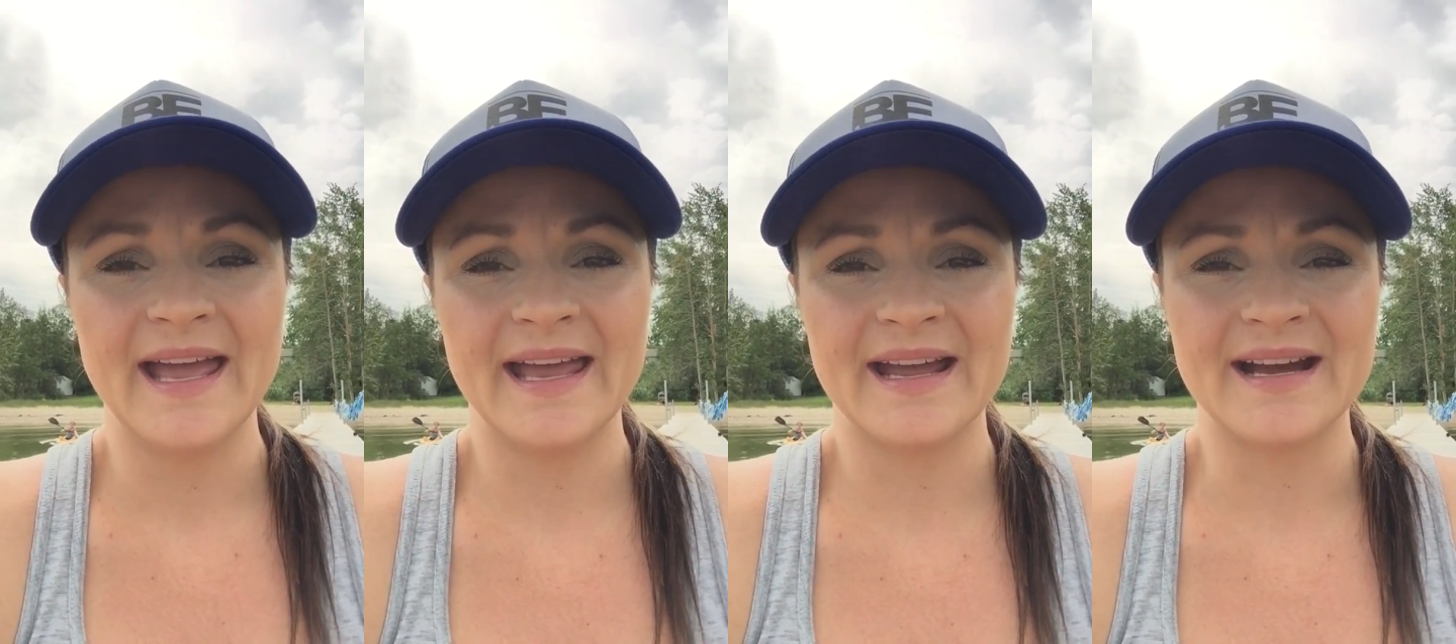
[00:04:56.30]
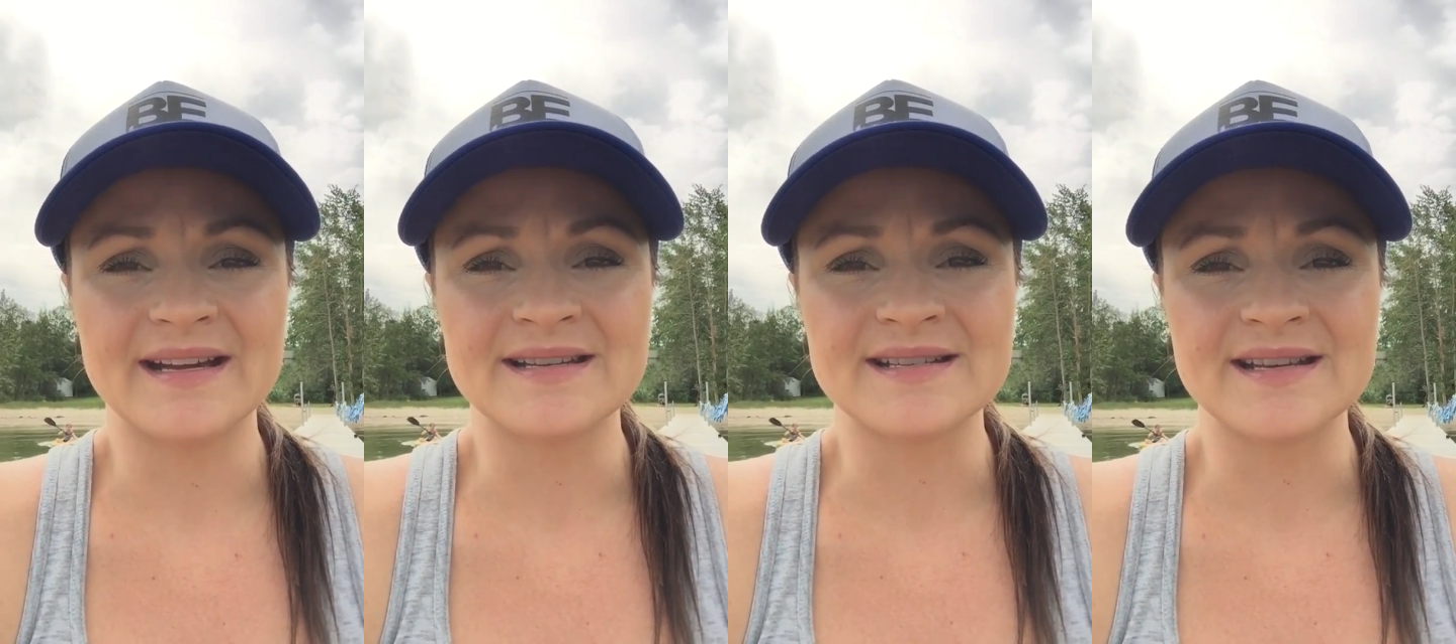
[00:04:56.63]

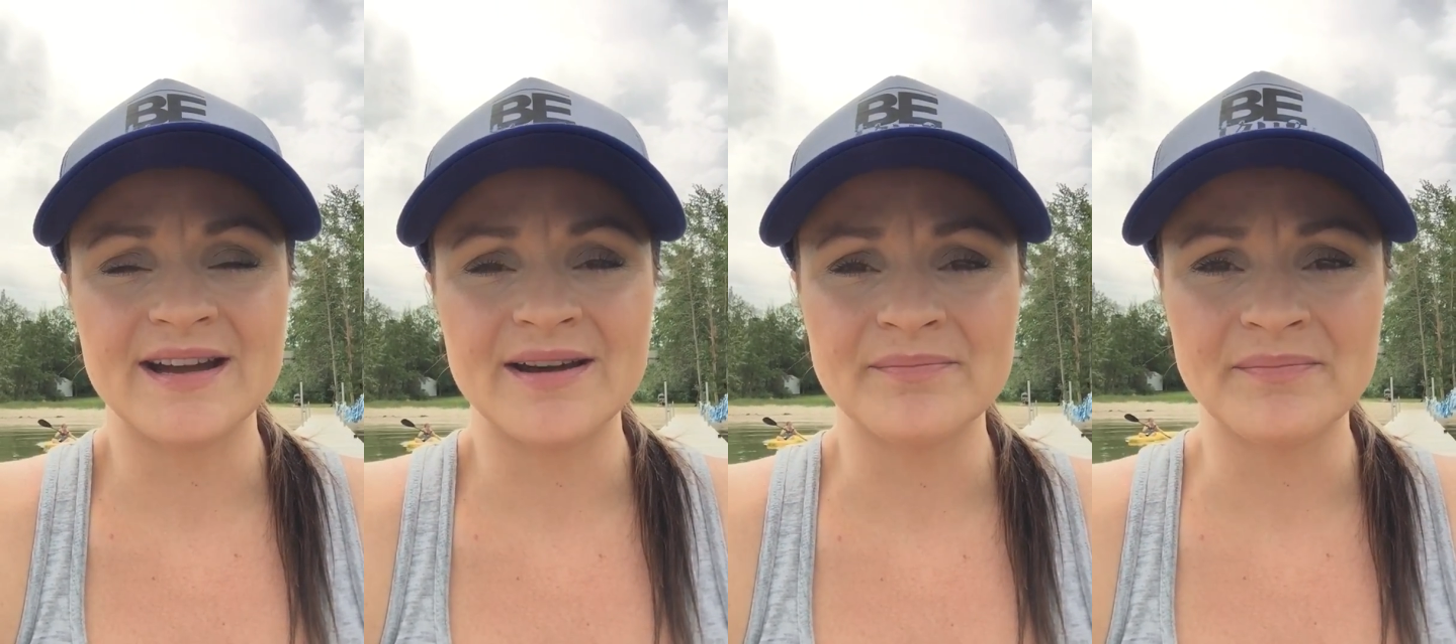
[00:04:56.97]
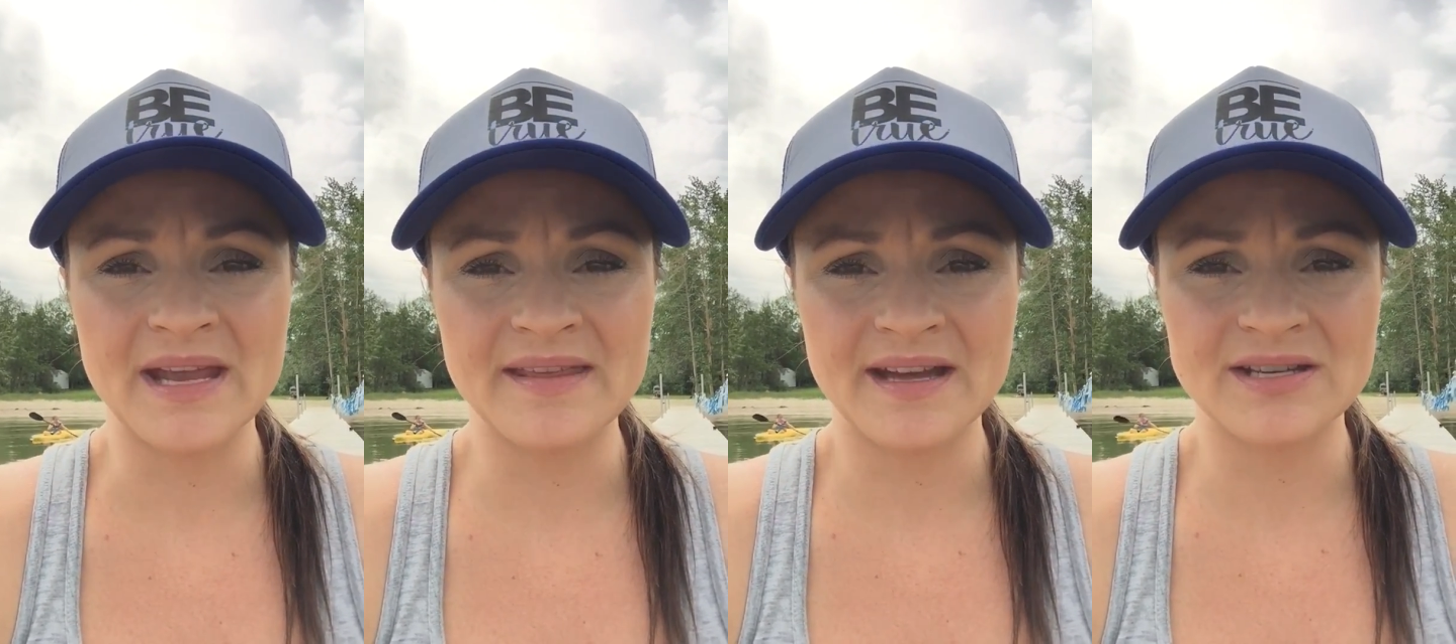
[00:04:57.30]
and
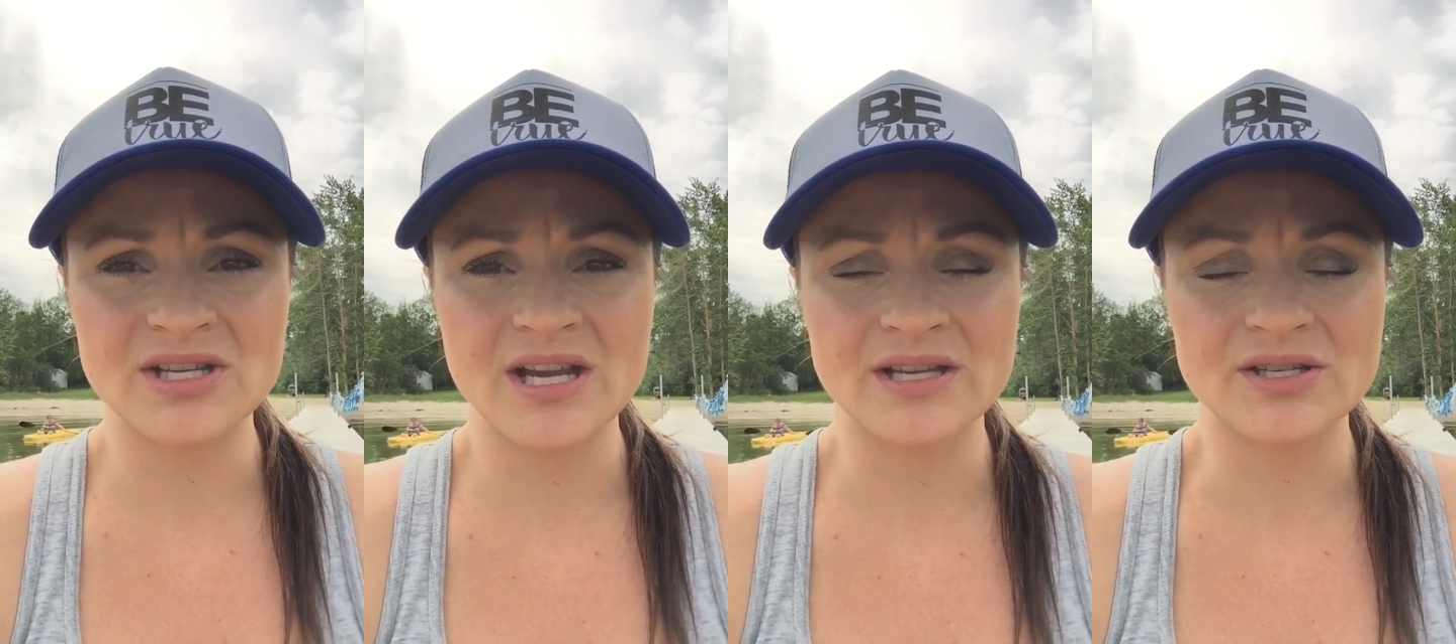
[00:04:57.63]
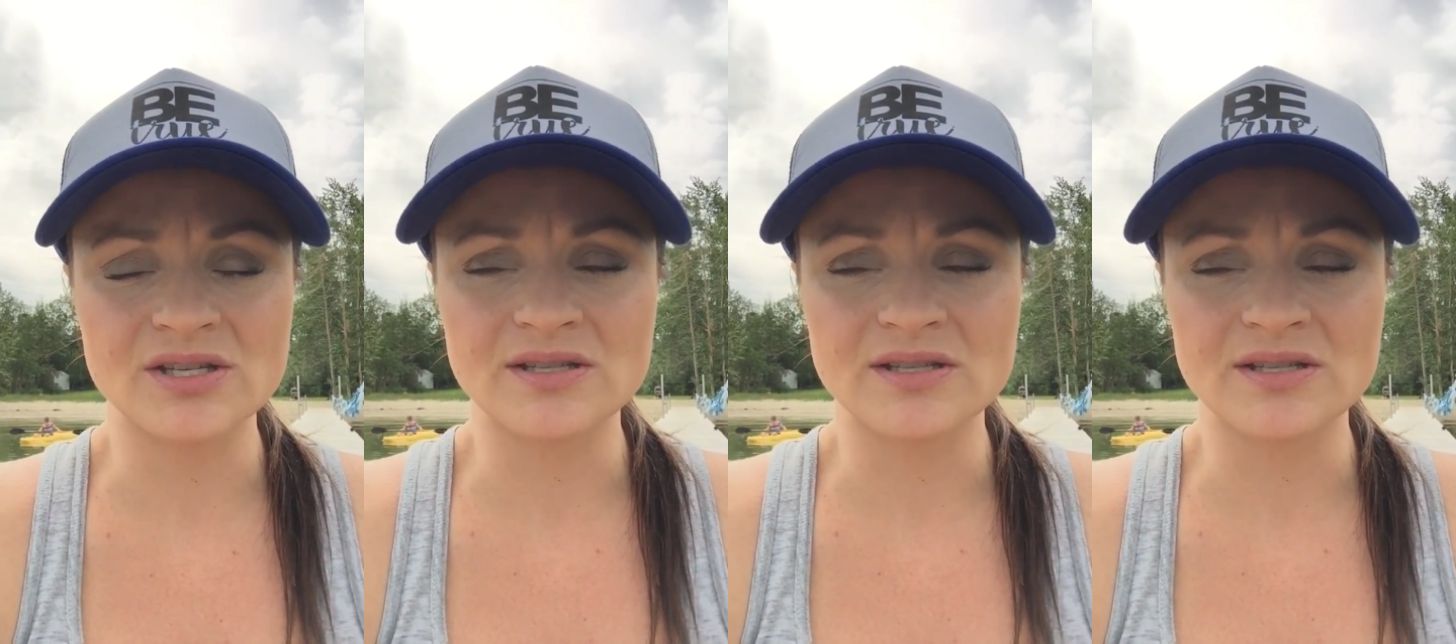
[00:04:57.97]
make that change.